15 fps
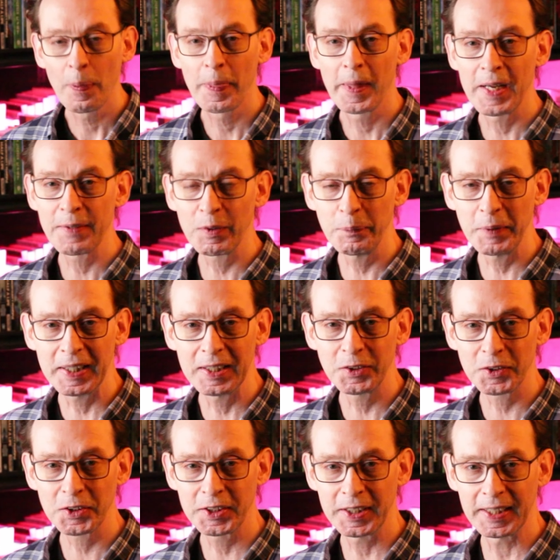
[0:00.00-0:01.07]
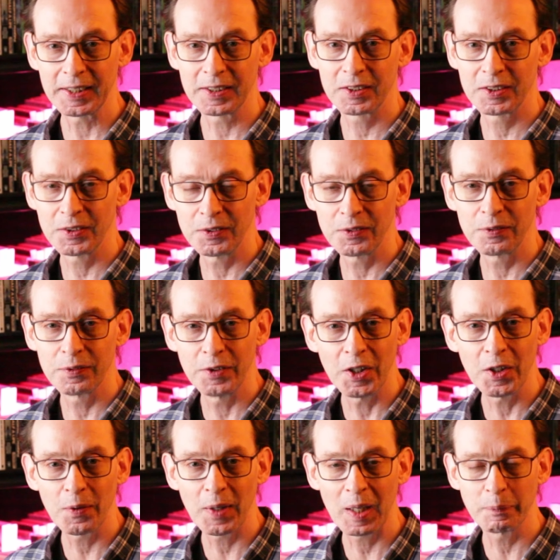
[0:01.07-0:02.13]
It would be interesting to
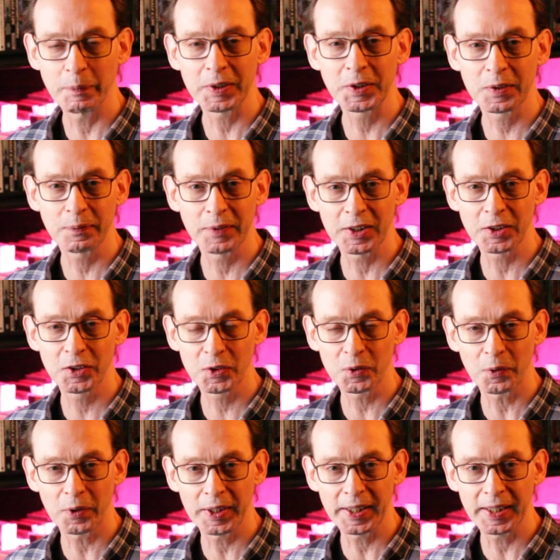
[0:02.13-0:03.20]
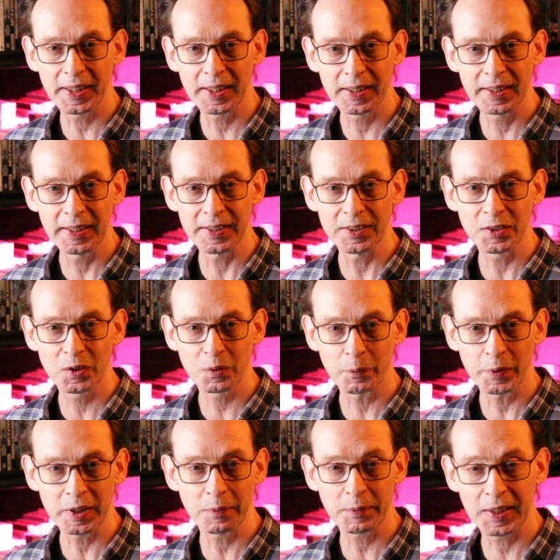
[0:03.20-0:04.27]
know how much of this story is
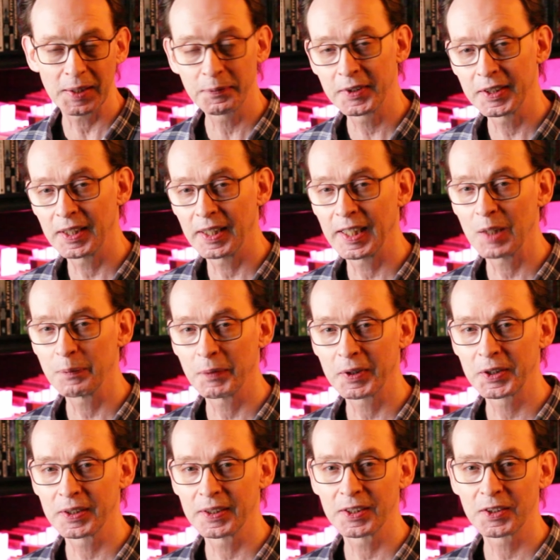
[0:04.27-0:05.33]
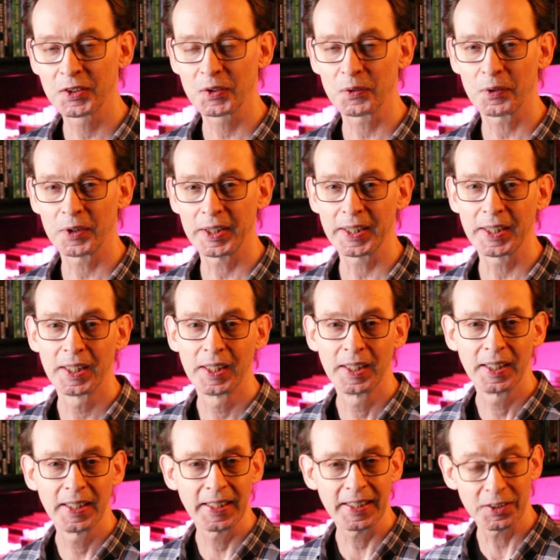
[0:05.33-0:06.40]
William Gibson and how much of this story
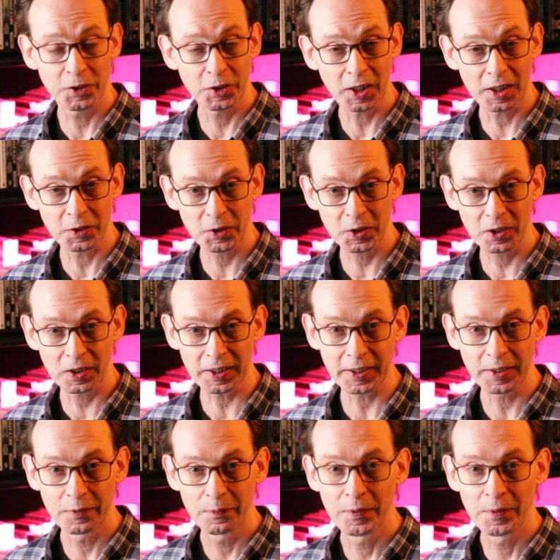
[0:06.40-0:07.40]
is John Shirley.